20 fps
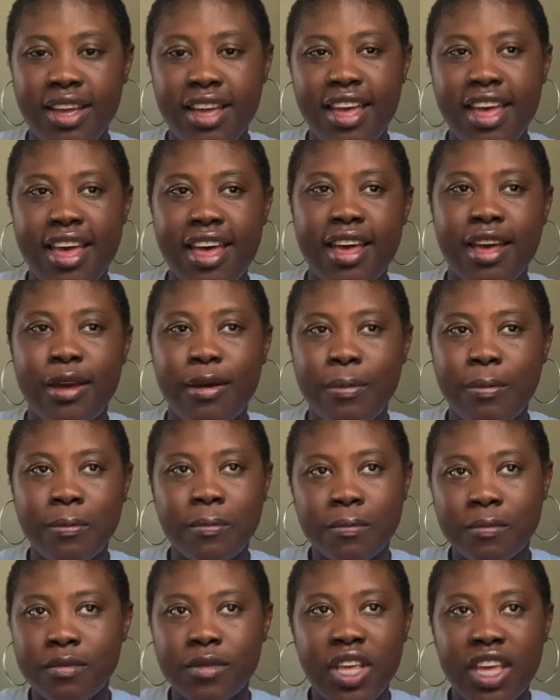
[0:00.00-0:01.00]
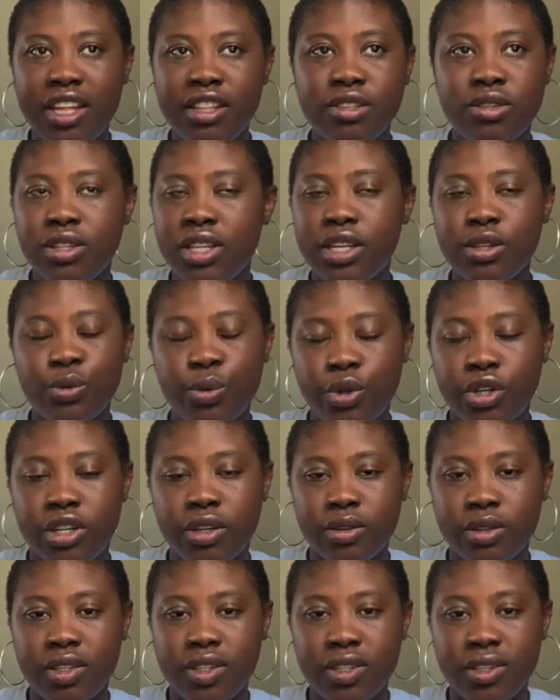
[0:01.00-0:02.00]
in today's
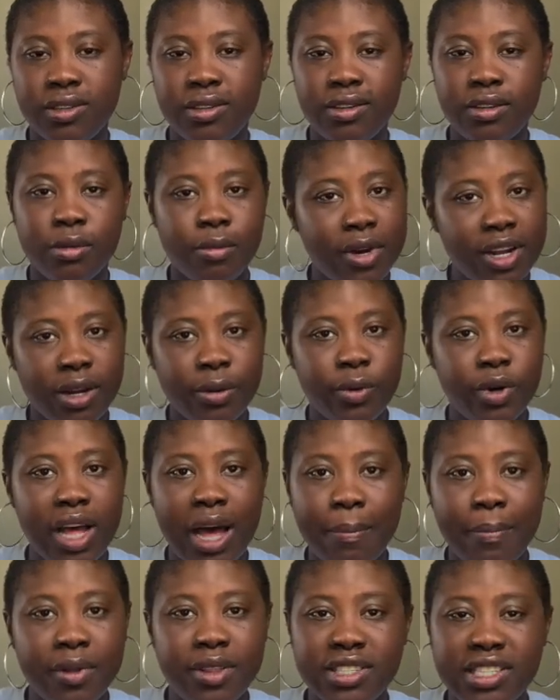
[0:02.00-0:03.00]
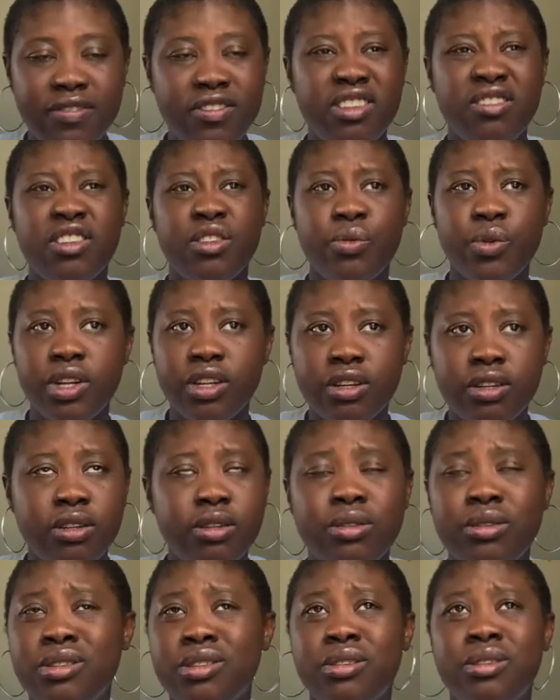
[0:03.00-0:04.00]
world, no matter what happens, even if you're
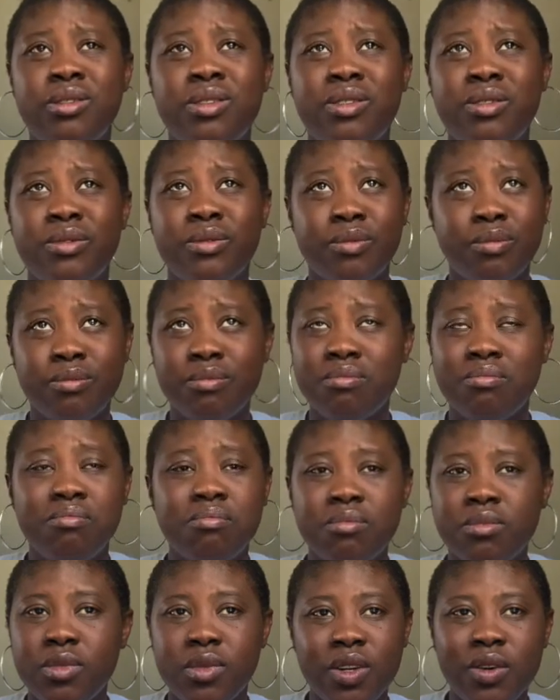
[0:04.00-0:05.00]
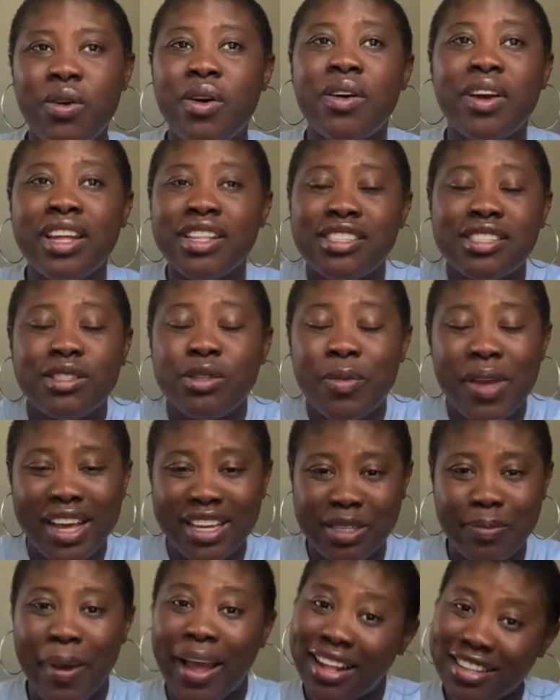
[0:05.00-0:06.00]
ridiculed or it's to be
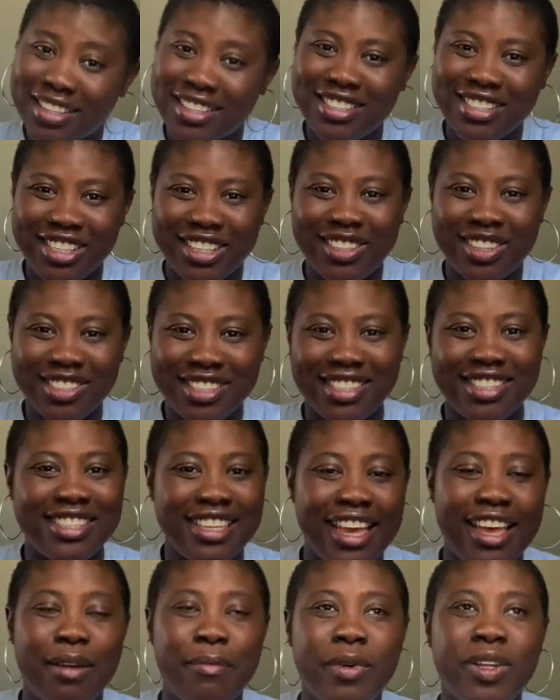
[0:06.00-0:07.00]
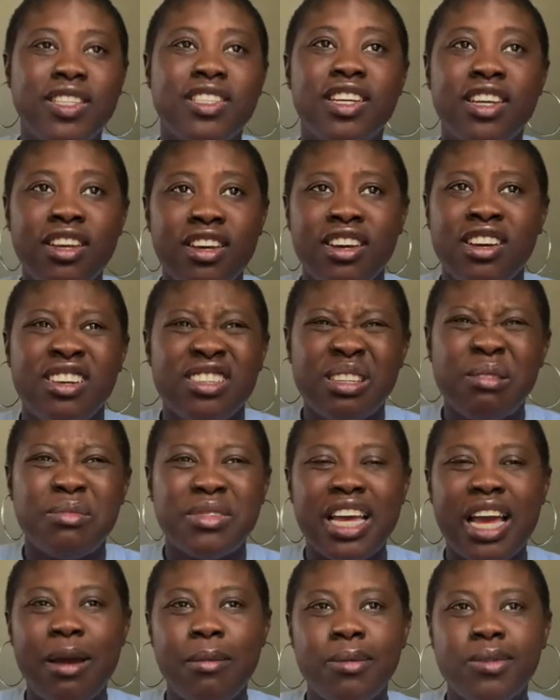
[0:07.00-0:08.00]
expected, Jesus this day. But
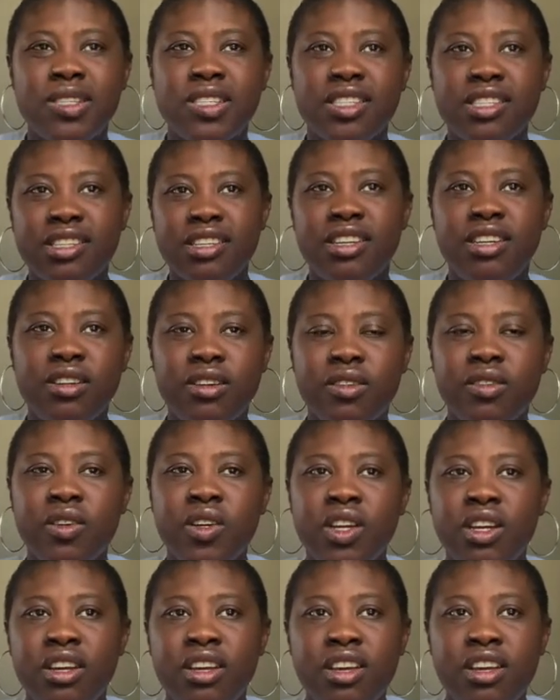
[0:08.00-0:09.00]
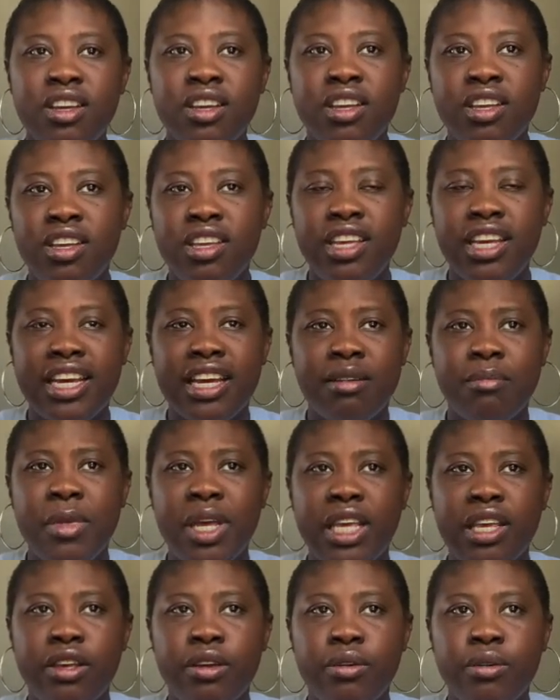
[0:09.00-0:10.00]
sometimes, it can
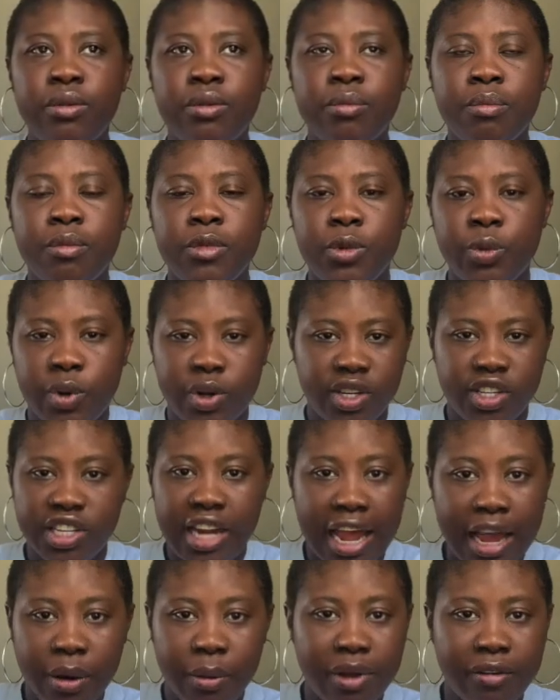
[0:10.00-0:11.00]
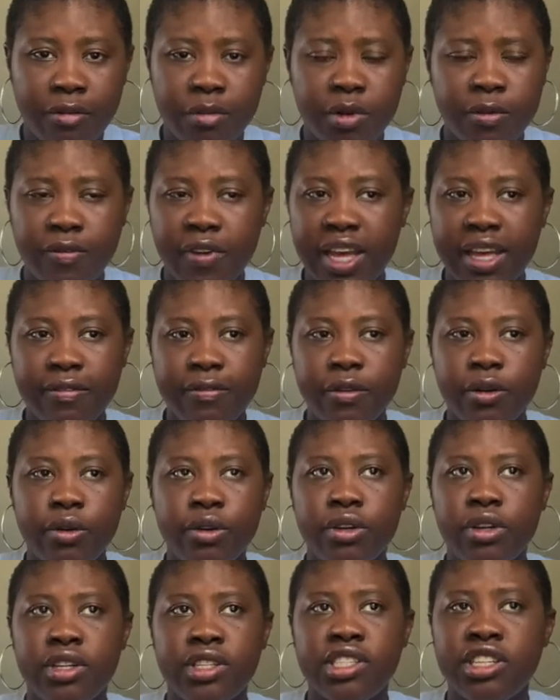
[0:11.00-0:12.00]
make you want to shy away from your faith
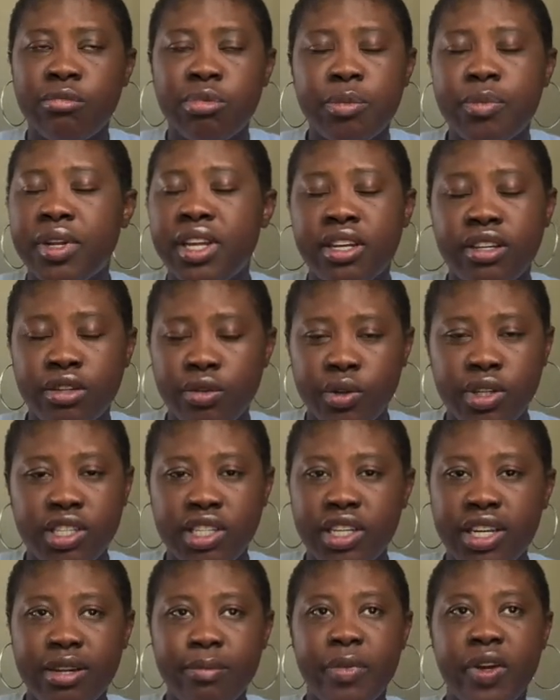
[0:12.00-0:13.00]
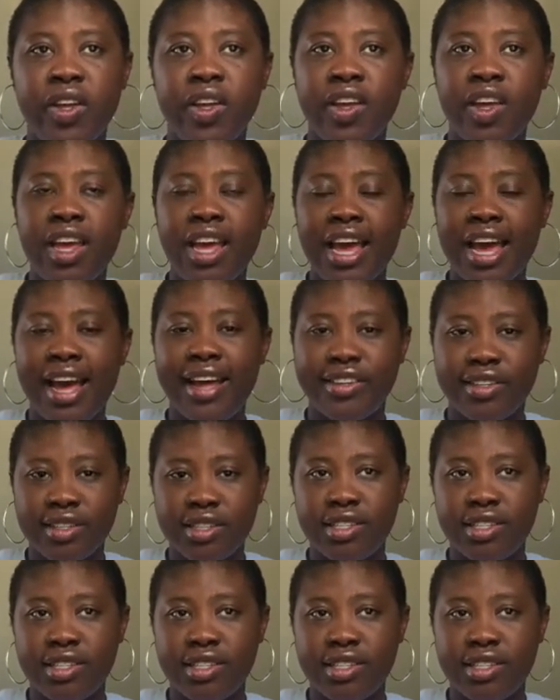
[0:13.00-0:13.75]
or tell people you're a Christian. But I